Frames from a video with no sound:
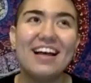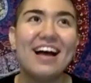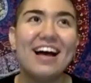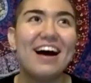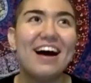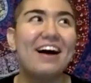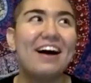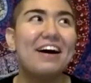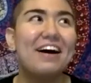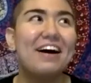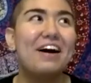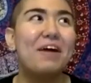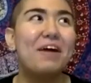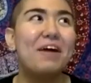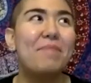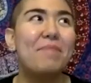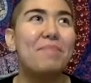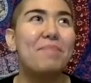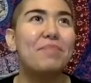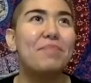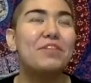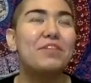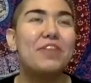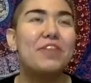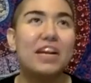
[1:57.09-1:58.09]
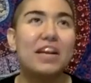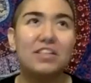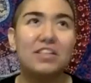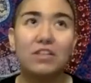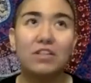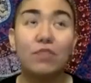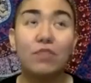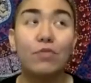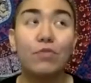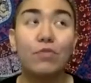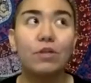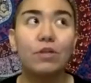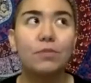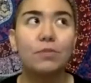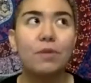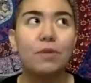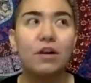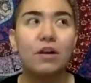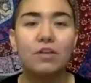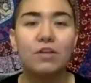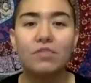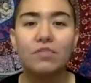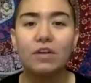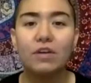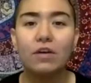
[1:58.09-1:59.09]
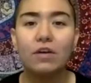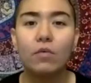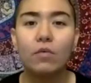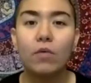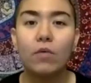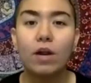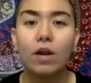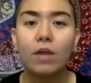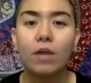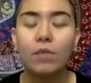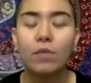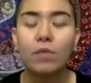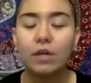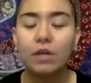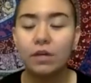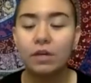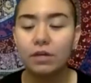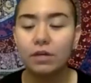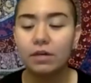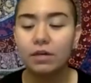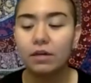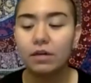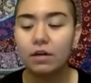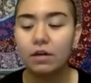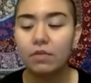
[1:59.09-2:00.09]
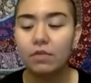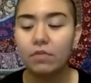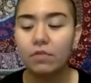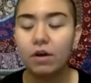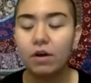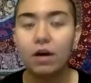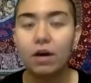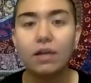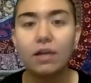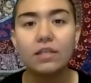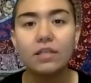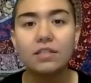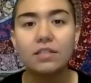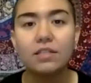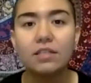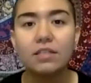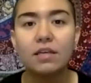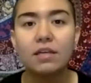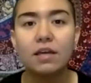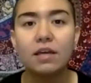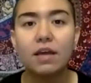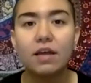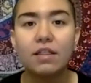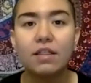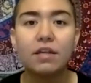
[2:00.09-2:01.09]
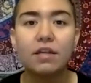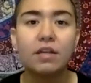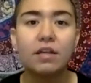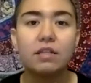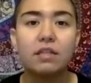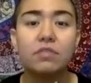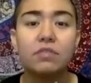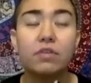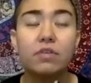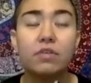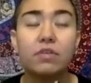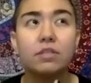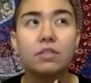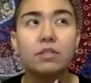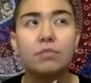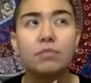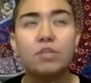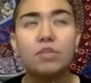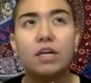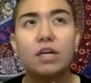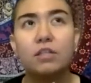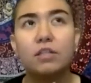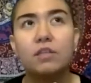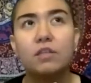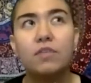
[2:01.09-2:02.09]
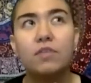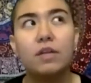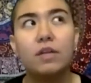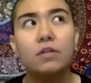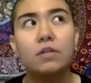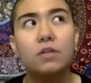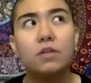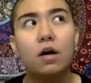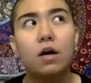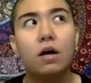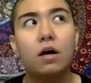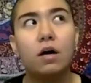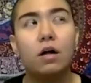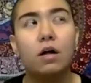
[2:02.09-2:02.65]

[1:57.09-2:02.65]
To answer the first part of it, when are we good enough? Honestly, I think that's very subjective and it's all